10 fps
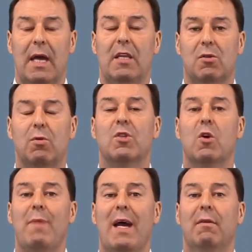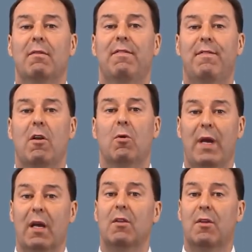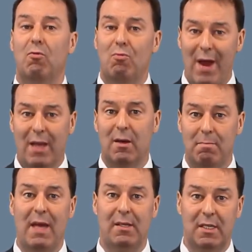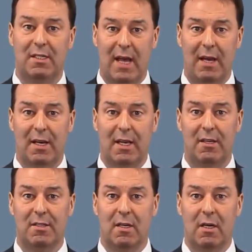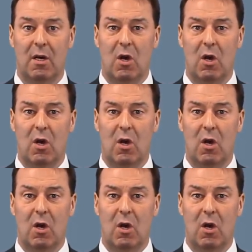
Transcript: And it's also about following the recommended techniques